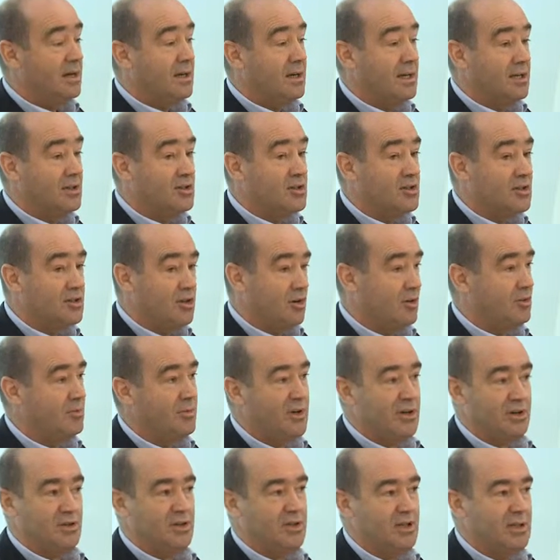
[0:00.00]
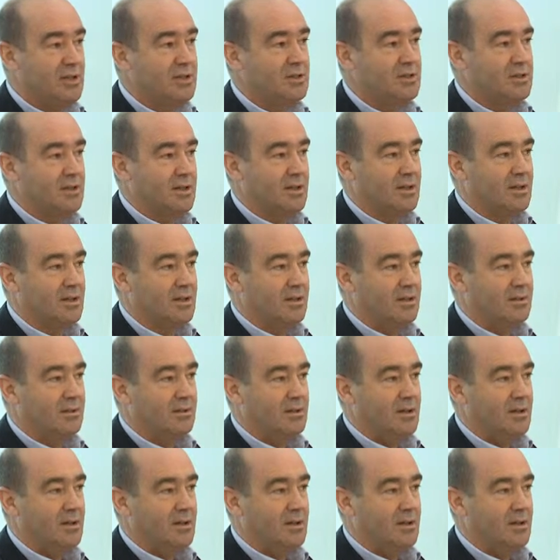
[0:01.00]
It's so much easier